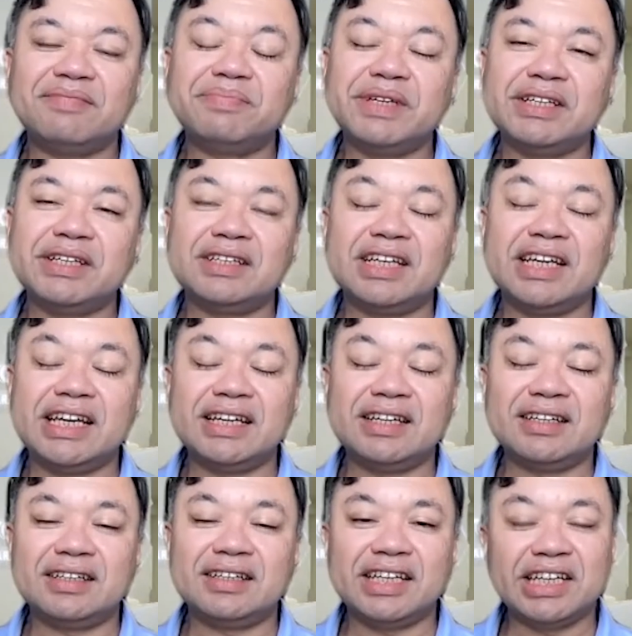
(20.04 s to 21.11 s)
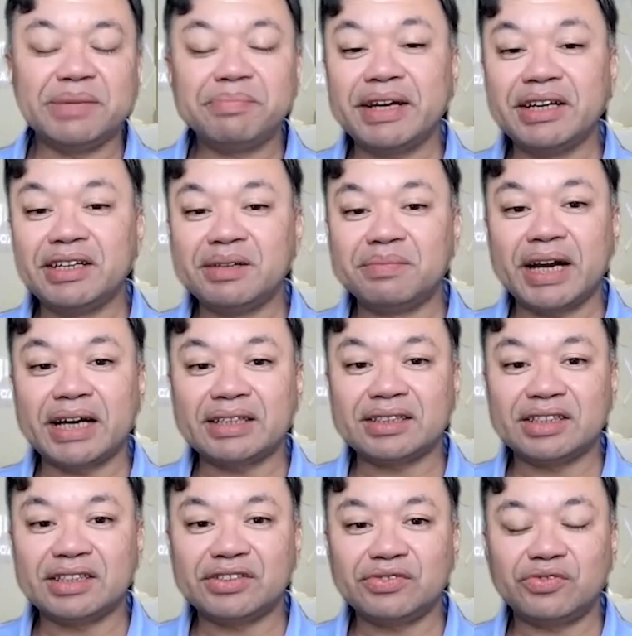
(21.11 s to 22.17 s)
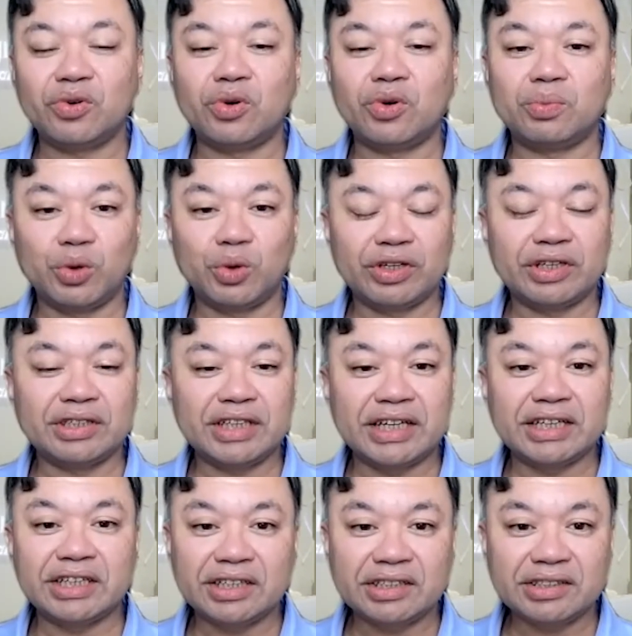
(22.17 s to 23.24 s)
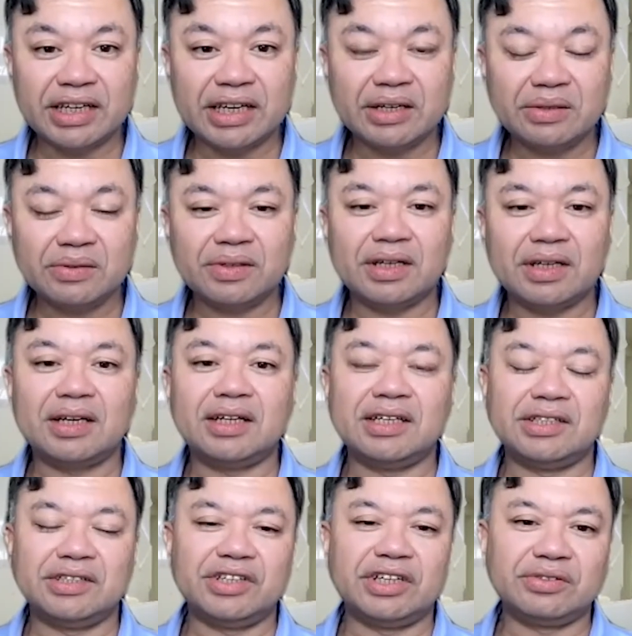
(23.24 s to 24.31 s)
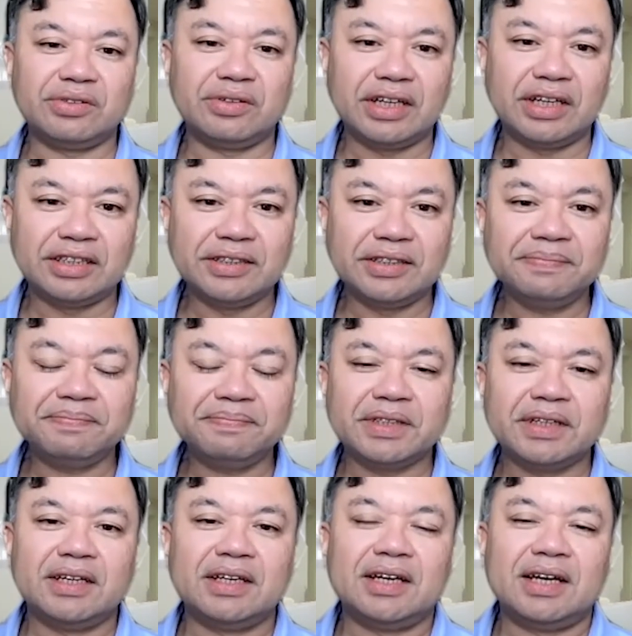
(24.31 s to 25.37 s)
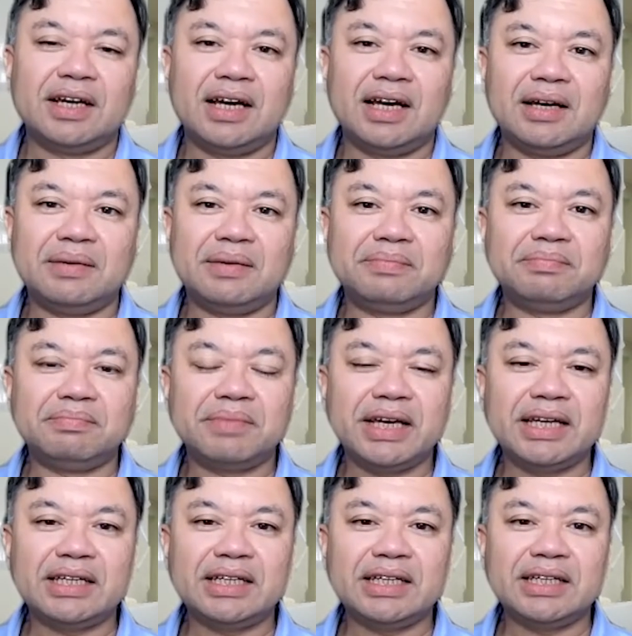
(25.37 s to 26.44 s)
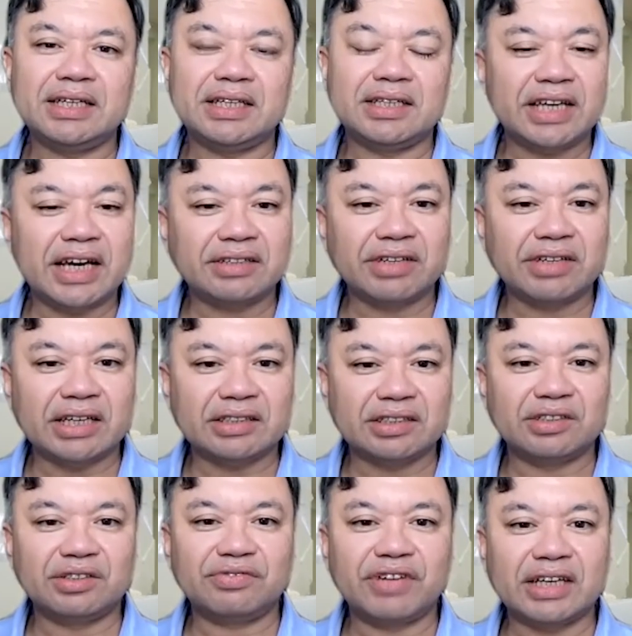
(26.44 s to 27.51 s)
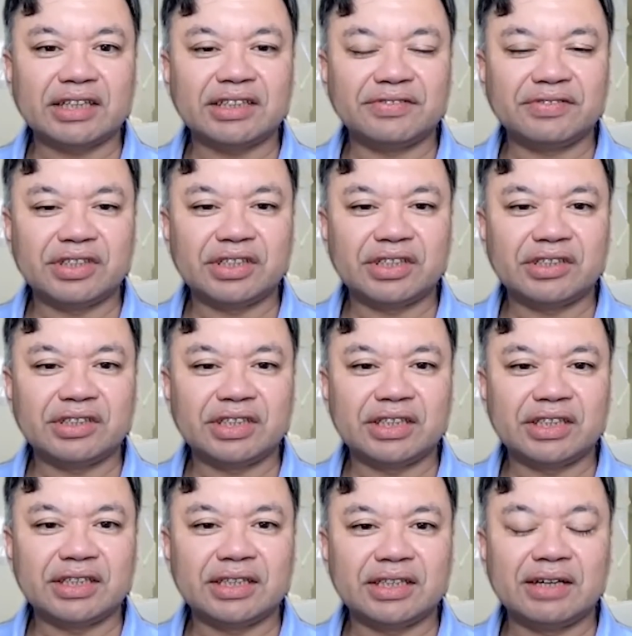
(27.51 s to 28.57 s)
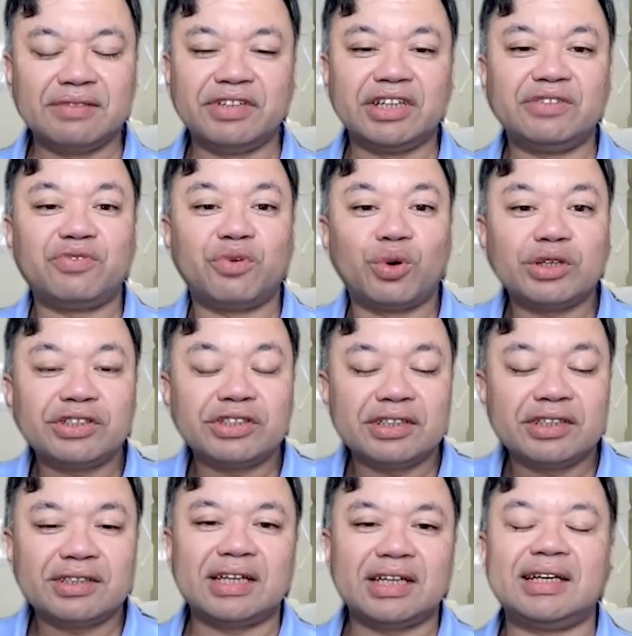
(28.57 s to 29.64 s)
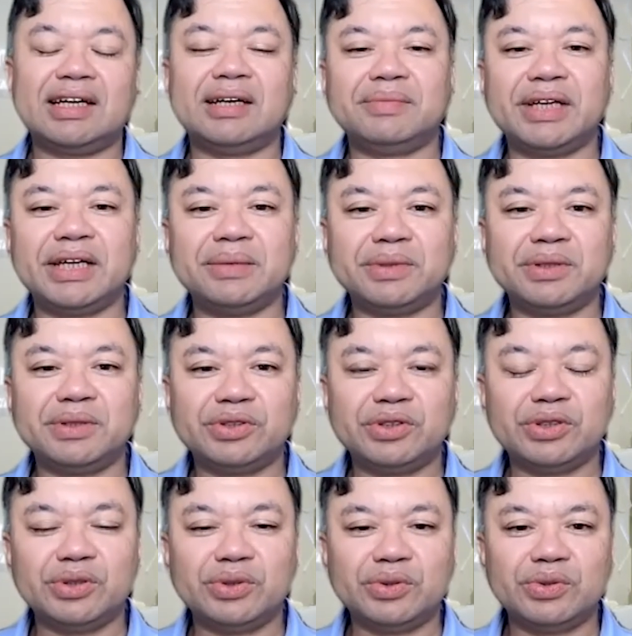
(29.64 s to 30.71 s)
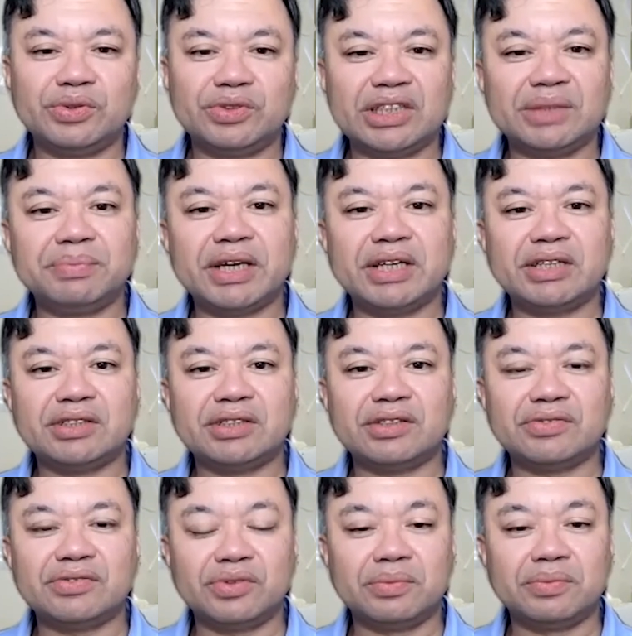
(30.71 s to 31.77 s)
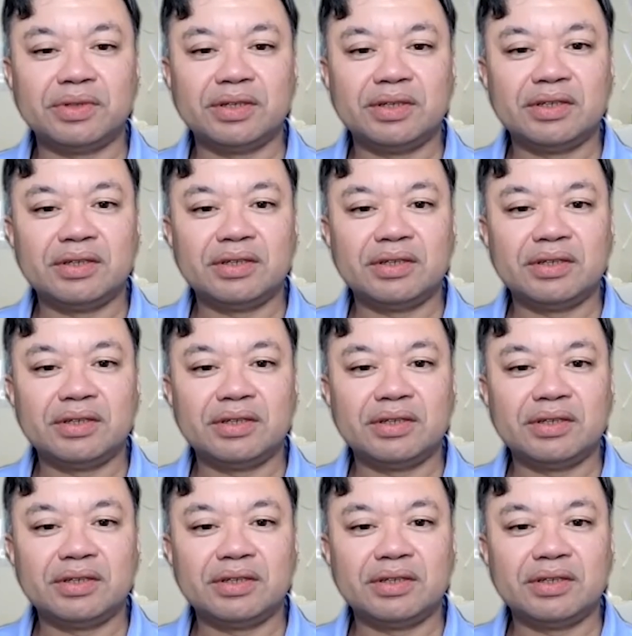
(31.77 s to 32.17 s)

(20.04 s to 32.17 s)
I've been in independent practice for more than 10 years now in central London, mainly in cataract and refractive surgery. I'm very fortunate that I'm able to see patients from